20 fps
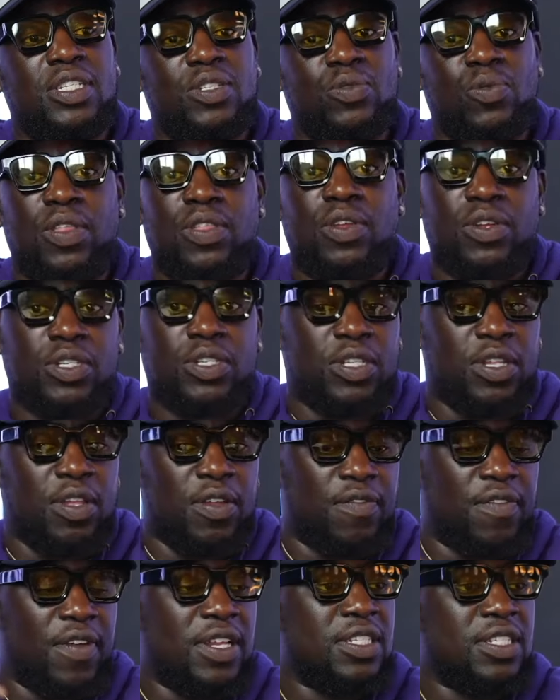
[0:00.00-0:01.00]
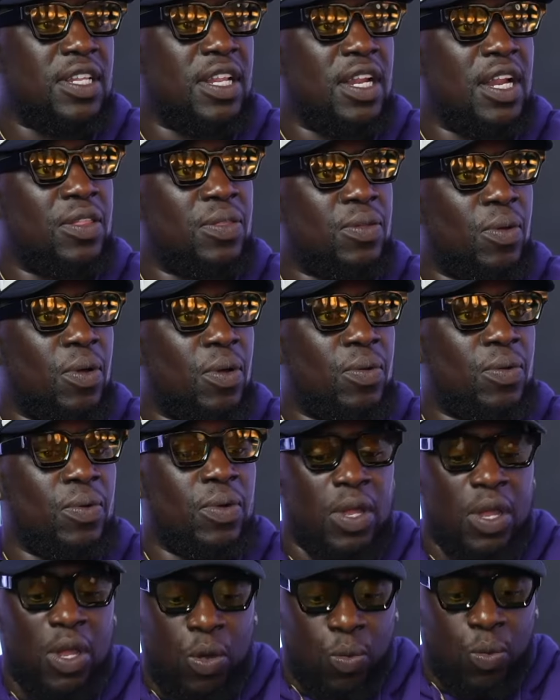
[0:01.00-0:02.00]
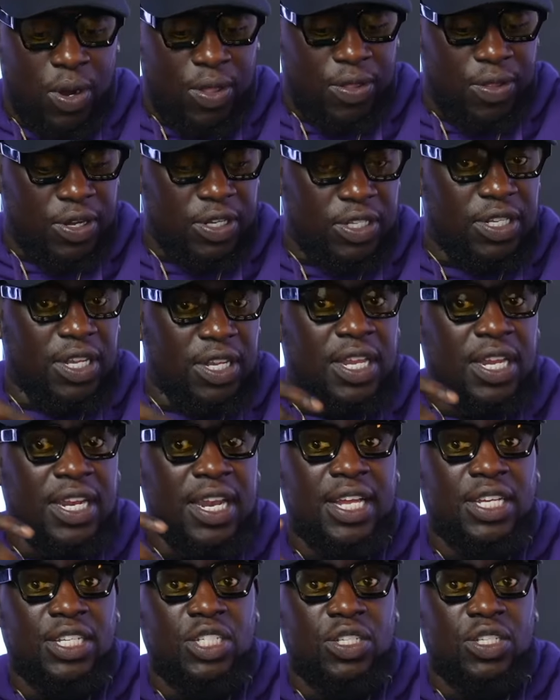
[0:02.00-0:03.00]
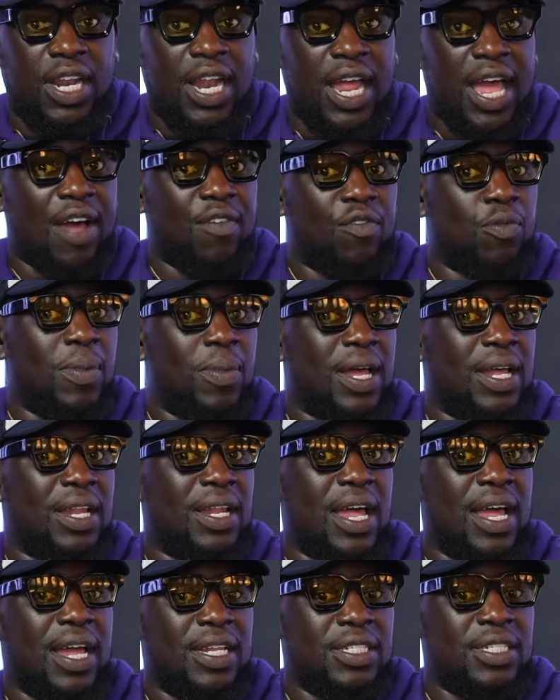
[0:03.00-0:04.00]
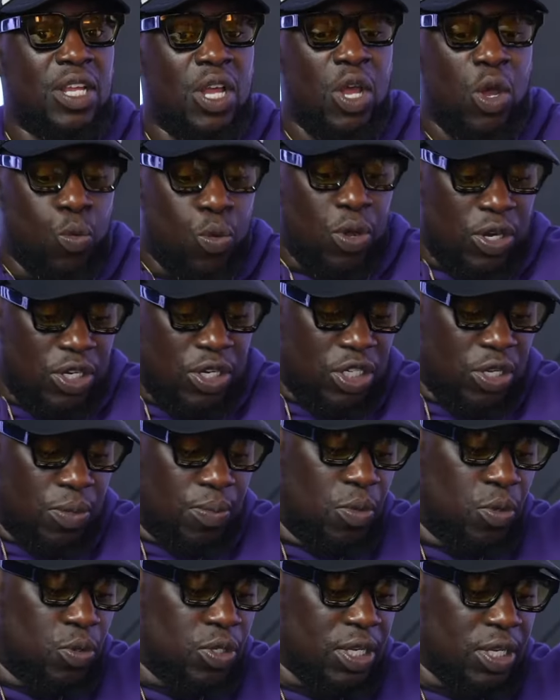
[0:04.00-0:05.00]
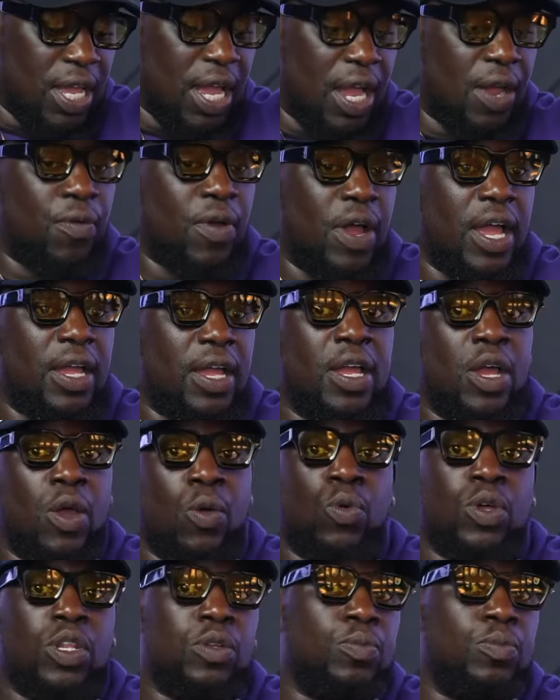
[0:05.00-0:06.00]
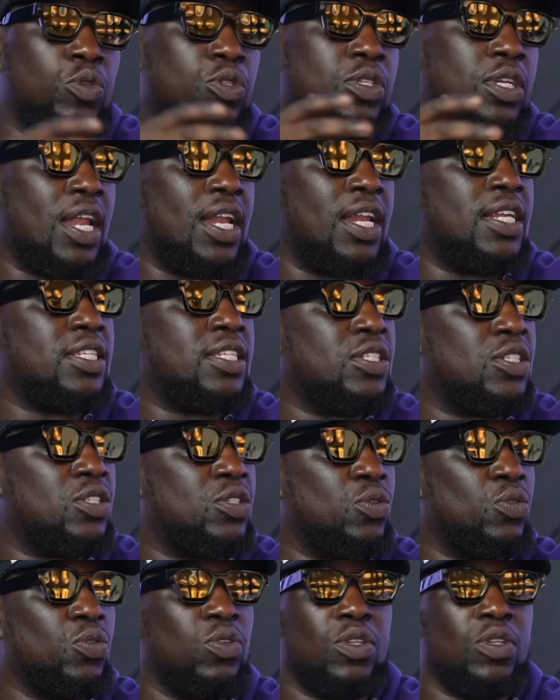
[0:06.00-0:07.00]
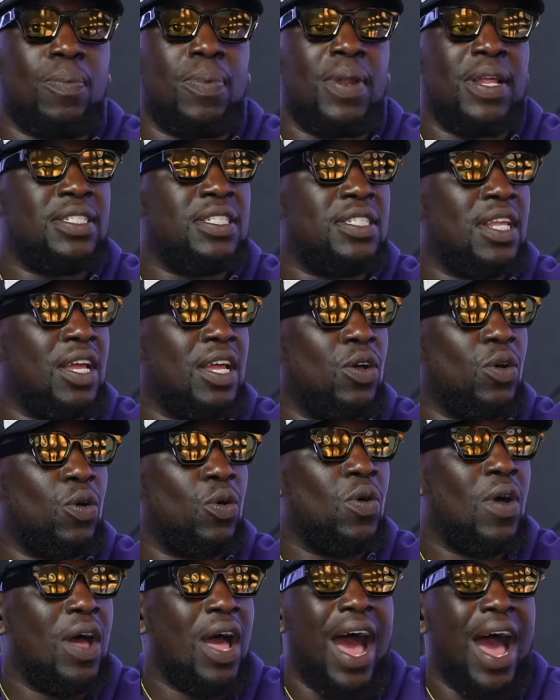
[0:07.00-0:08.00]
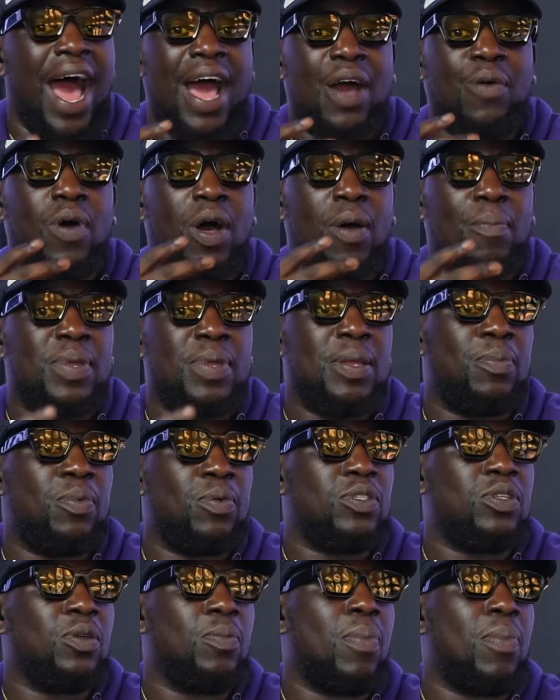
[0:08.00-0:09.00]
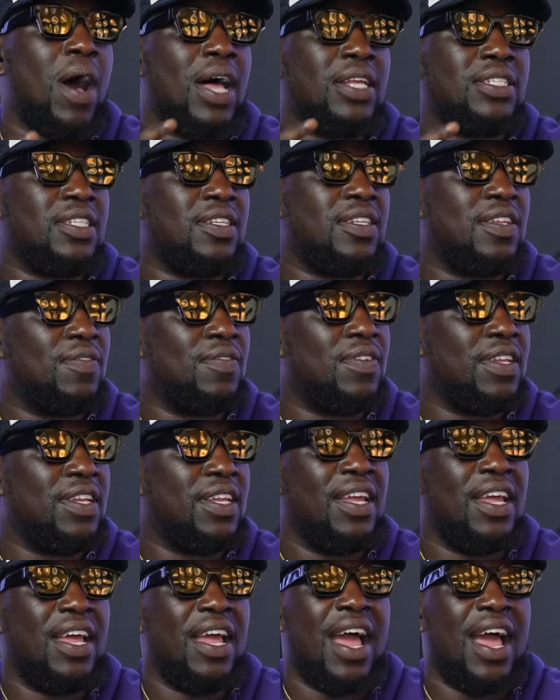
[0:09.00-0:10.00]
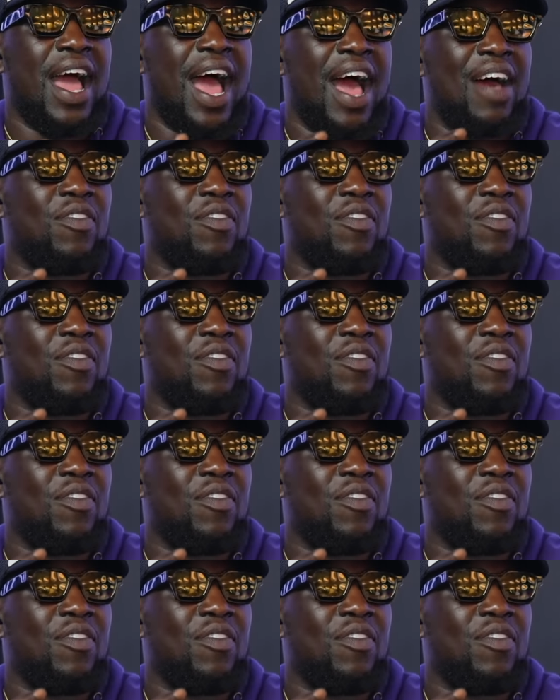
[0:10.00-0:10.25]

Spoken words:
Whether it's the events that I throw, whether it's the connections that I have with my clients, whether it's the music I write, whether the music I listen to, the places I go, I want people to positively have